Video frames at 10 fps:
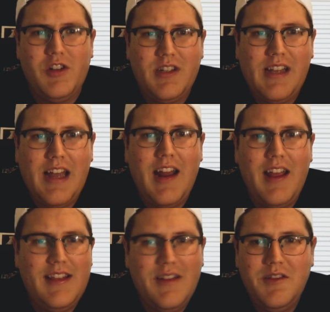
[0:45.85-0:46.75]

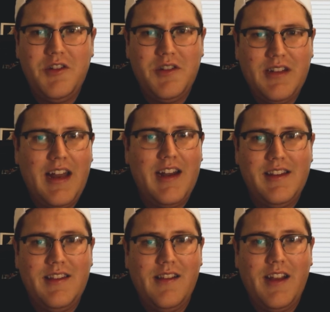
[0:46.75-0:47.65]
It sounds
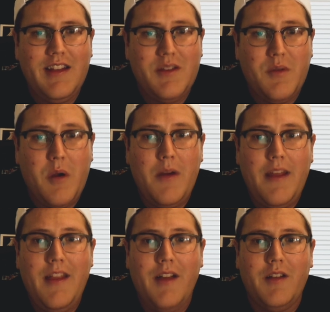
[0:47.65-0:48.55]
like it's thrown
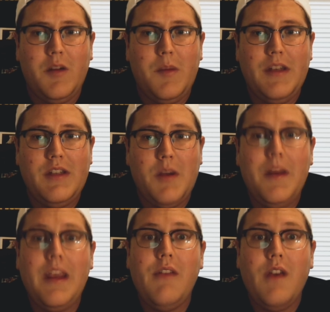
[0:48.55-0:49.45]
in there a little bit. So I'm
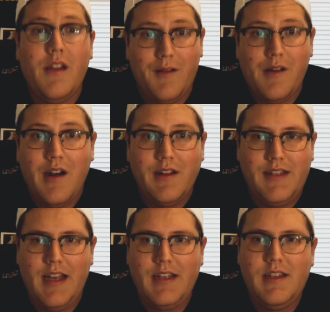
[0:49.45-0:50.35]
going to give you a little
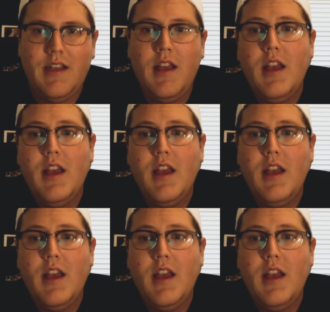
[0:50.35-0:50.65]
context.